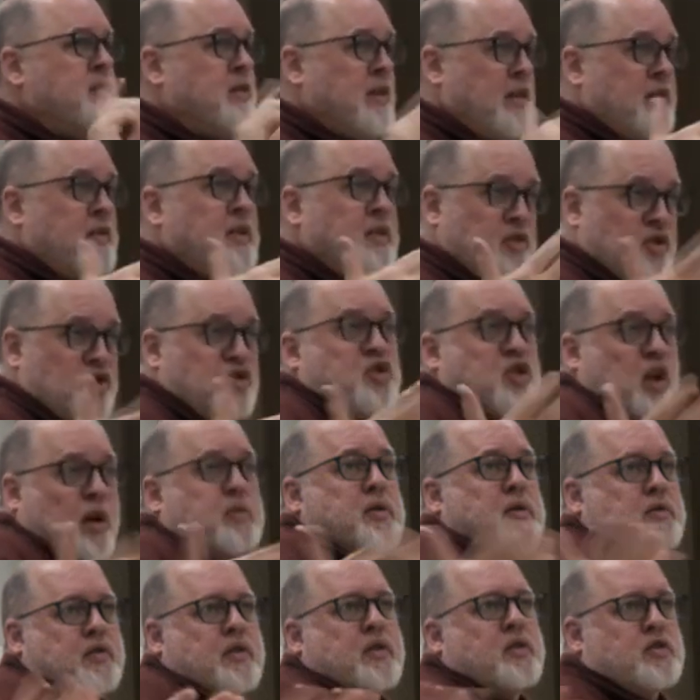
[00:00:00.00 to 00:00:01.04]
that the
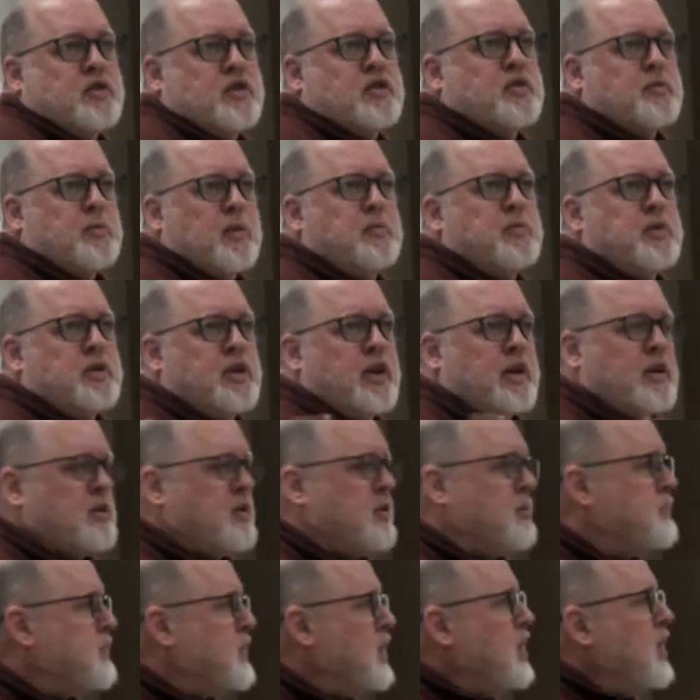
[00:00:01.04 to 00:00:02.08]
disjunctive syllogism in
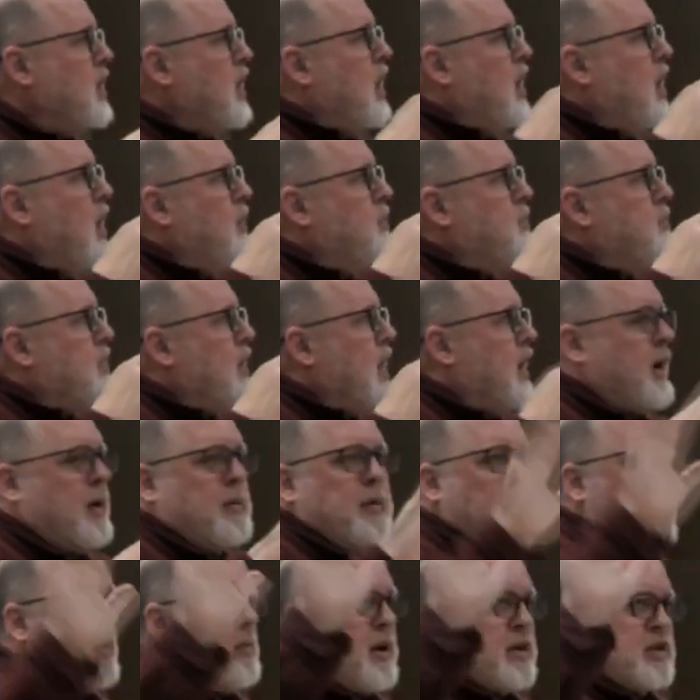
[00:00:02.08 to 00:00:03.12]
particular, and I'm
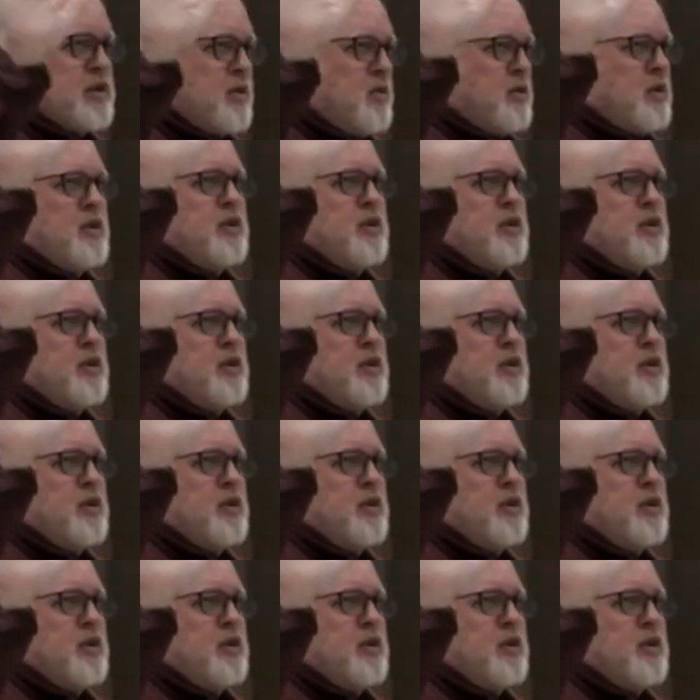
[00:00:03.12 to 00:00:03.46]
not about to go on